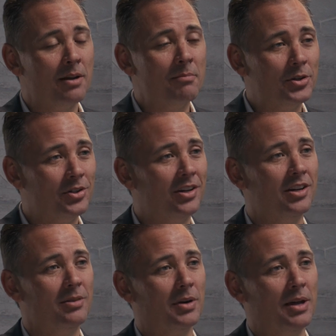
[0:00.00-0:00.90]
a
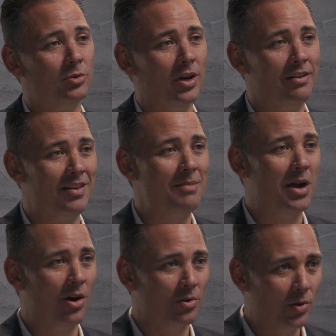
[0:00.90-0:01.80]
missionary, but I'm trying to find my
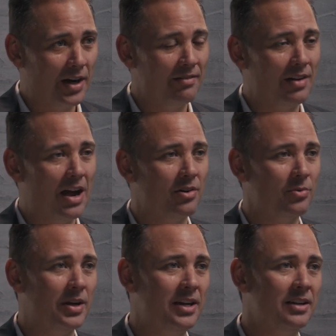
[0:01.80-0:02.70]
own way of how do
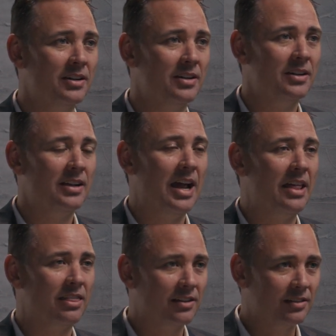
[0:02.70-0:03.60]
we
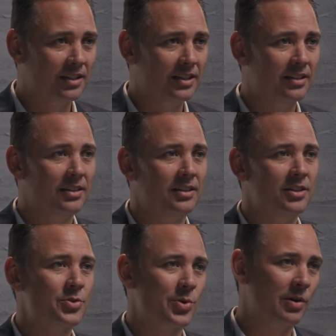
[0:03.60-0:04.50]
ethically
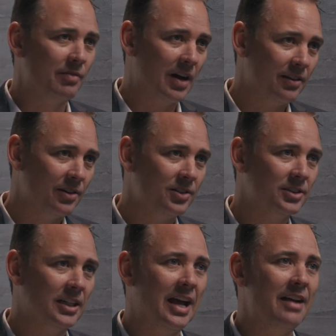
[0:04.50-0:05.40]
serve others
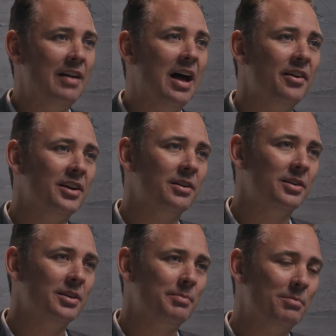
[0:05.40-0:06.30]
and add value
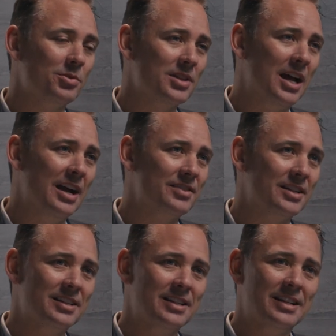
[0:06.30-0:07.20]
to people's lives.
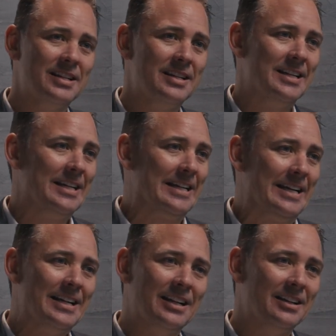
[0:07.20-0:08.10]
And
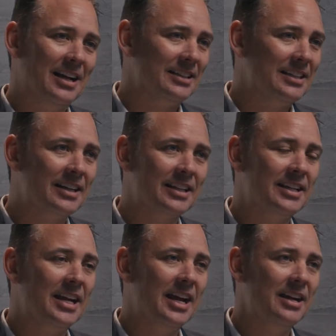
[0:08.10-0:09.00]
again, at the end of the
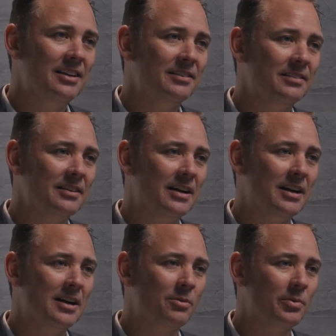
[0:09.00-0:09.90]
day,
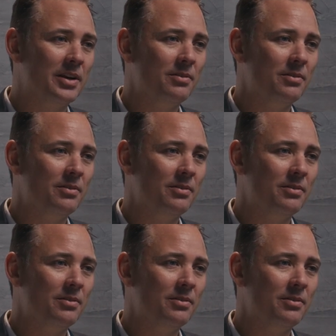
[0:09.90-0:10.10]
we